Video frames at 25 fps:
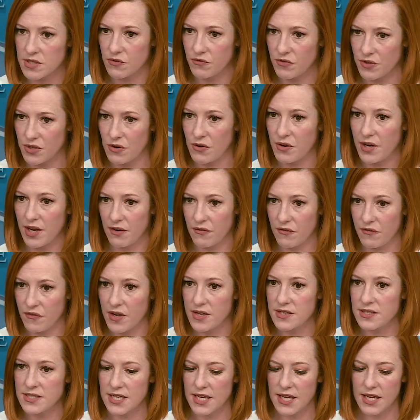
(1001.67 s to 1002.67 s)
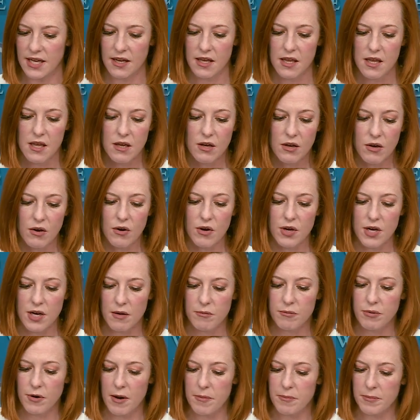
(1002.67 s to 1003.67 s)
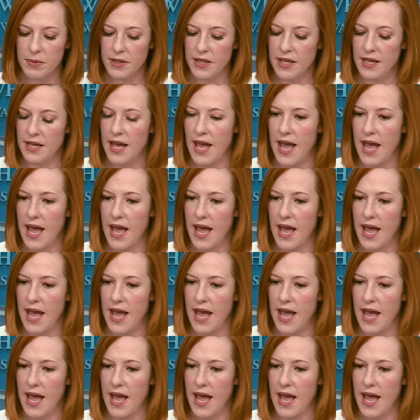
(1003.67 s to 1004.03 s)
if we don't get funding, could abruptly